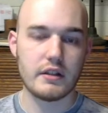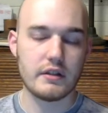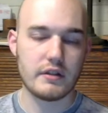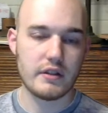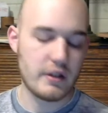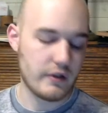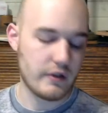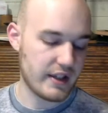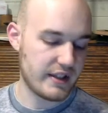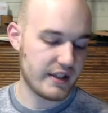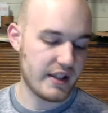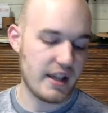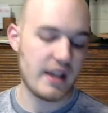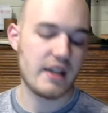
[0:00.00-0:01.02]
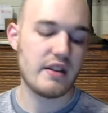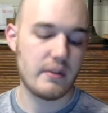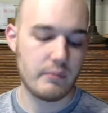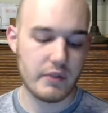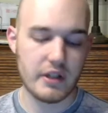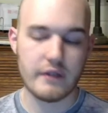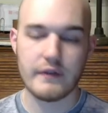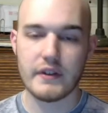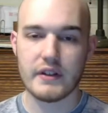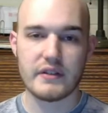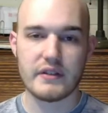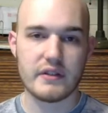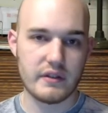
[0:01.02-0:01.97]
kind of gain the
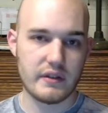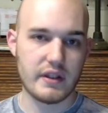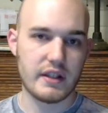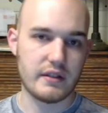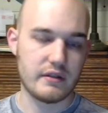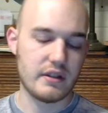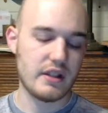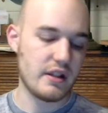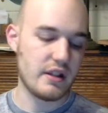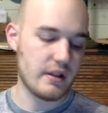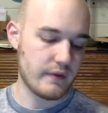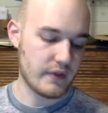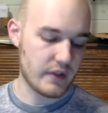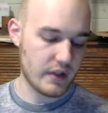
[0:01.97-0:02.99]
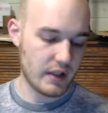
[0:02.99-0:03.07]
benefits that he gives.